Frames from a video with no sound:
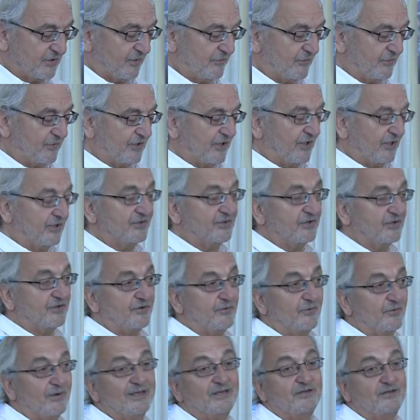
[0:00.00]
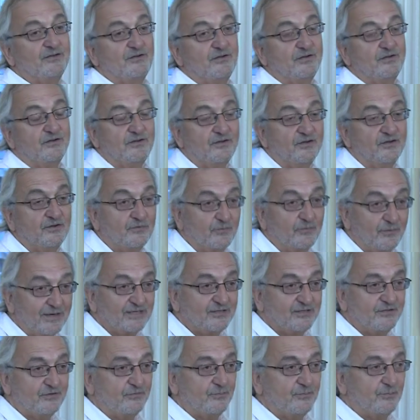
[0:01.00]
covered under the
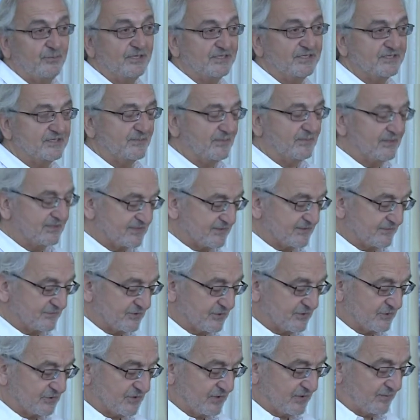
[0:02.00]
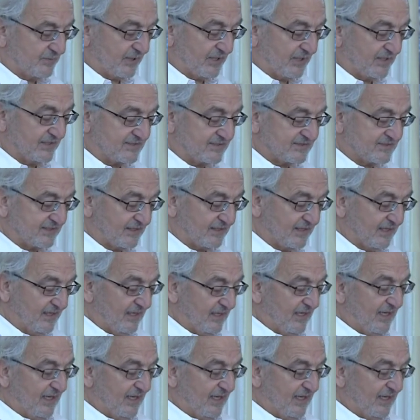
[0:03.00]
directive principles of social policy.